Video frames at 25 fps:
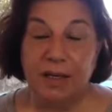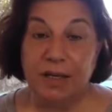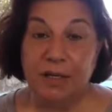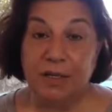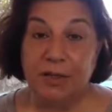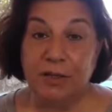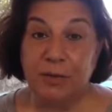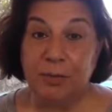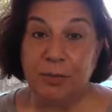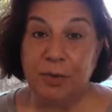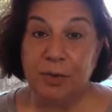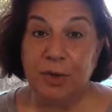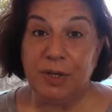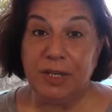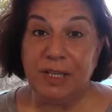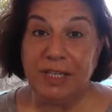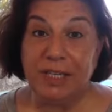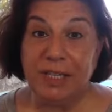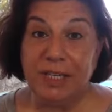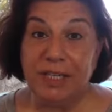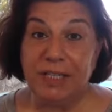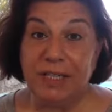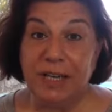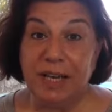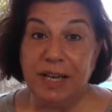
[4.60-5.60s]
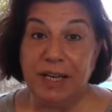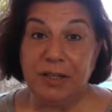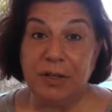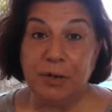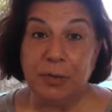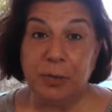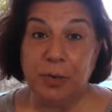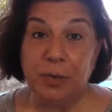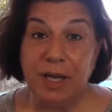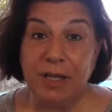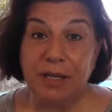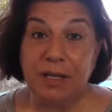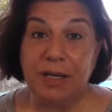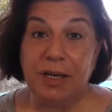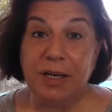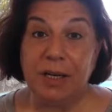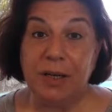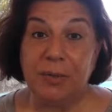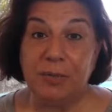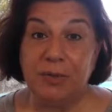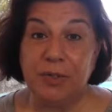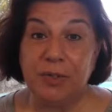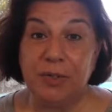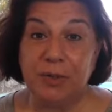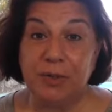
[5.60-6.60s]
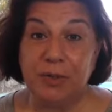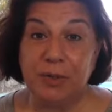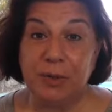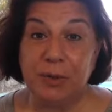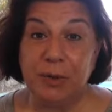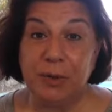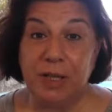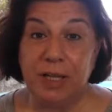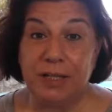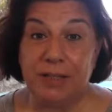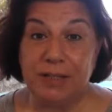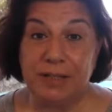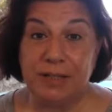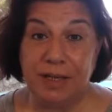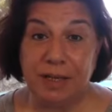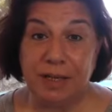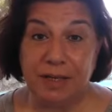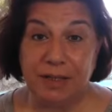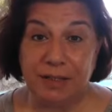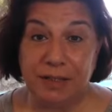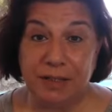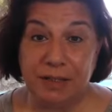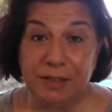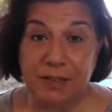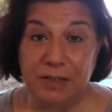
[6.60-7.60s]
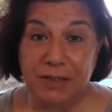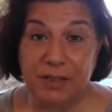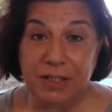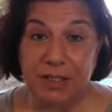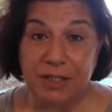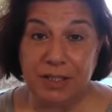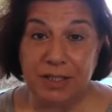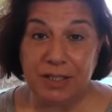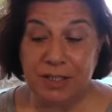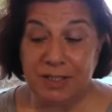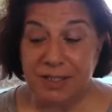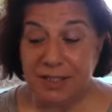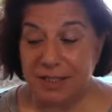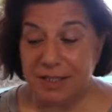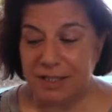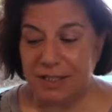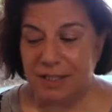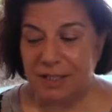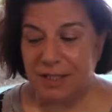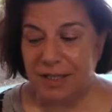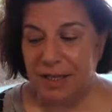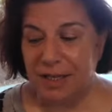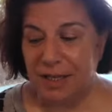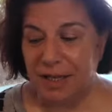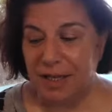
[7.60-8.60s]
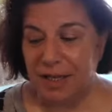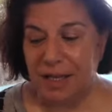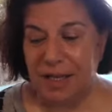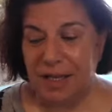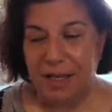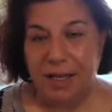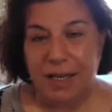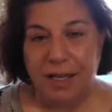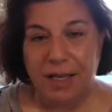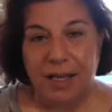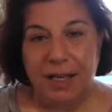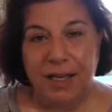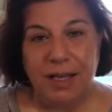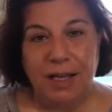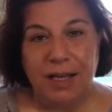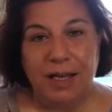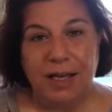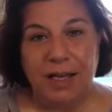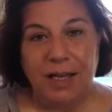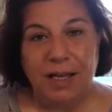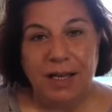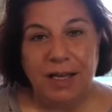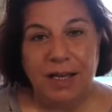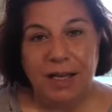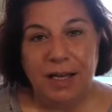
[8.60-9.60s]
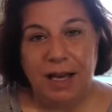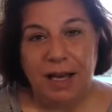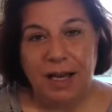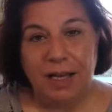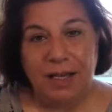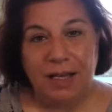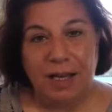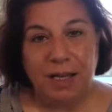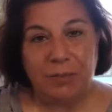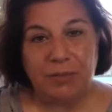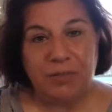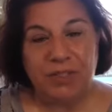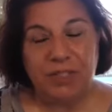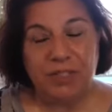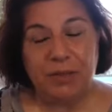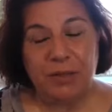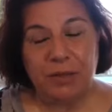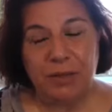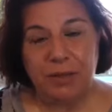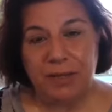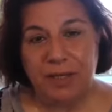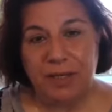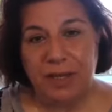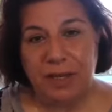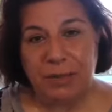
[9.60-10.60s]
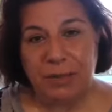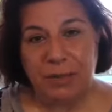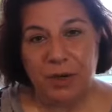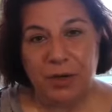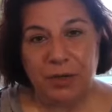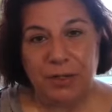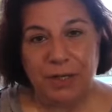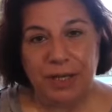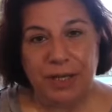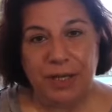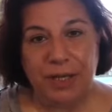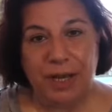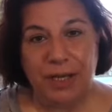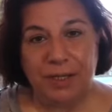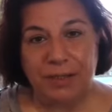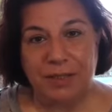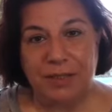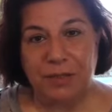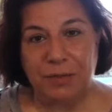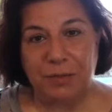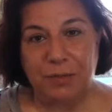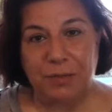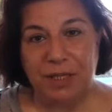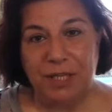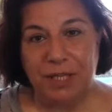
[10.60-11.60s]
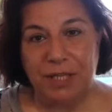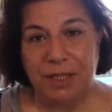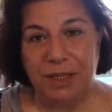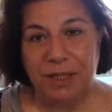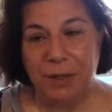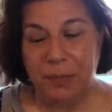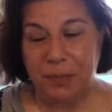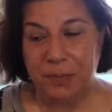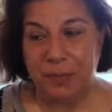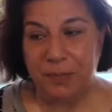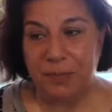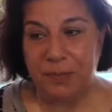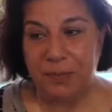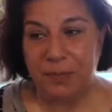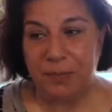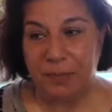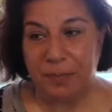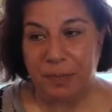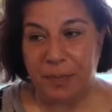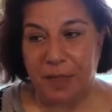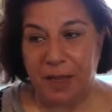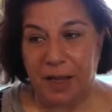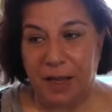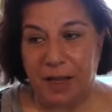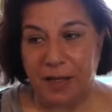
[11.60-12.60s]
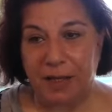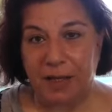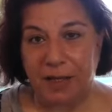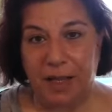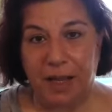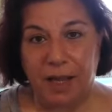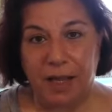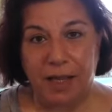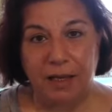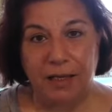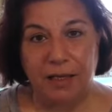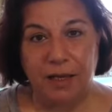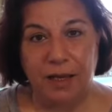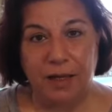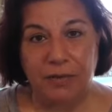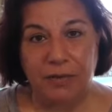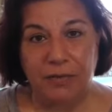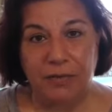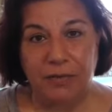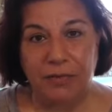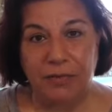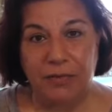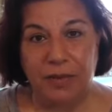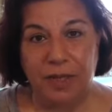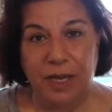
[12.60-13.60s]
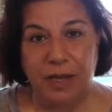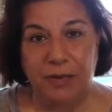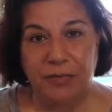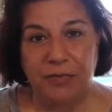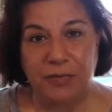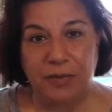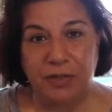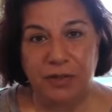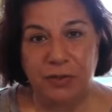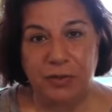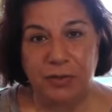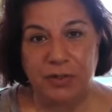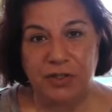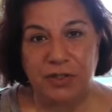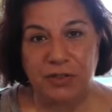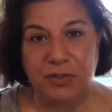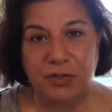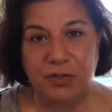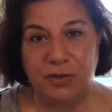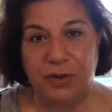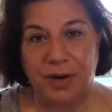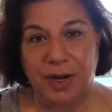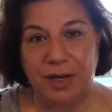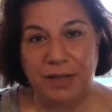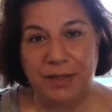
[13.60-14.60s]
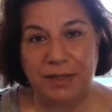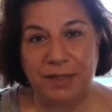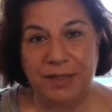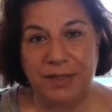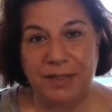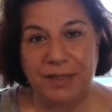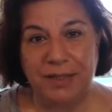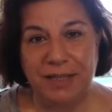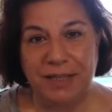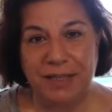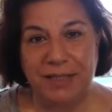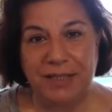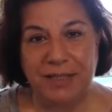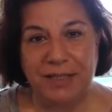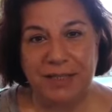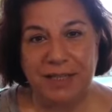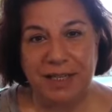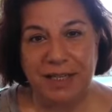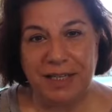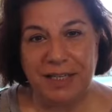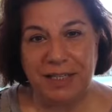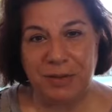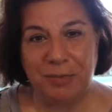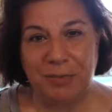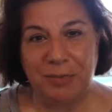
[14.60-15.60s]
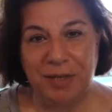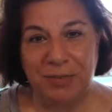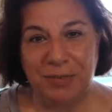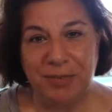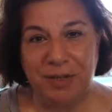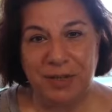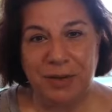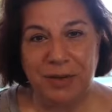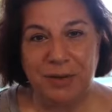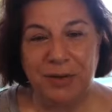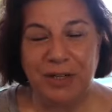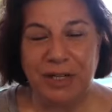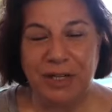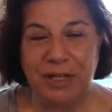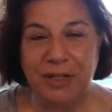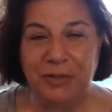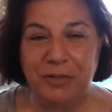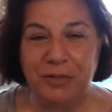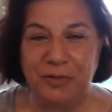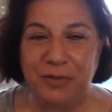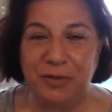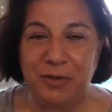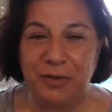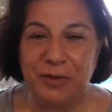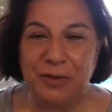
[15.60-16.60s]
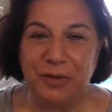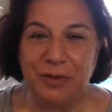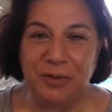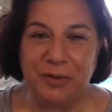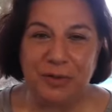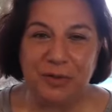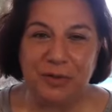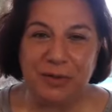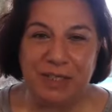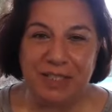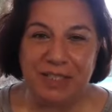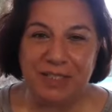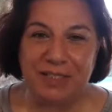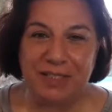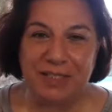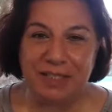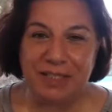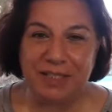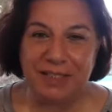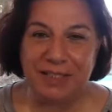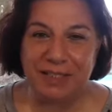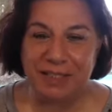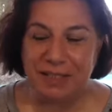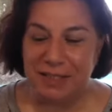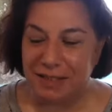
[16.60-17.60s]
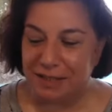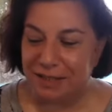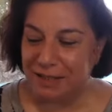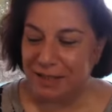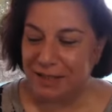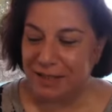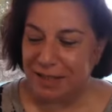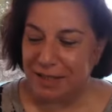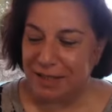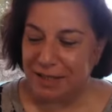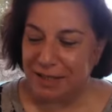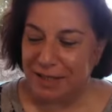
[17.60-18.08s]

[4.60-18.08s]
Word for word: Good morning and welcome to Yola's Energies. I am sorry about last week. I kind of left you stranded in there, maybe looking for your readings, and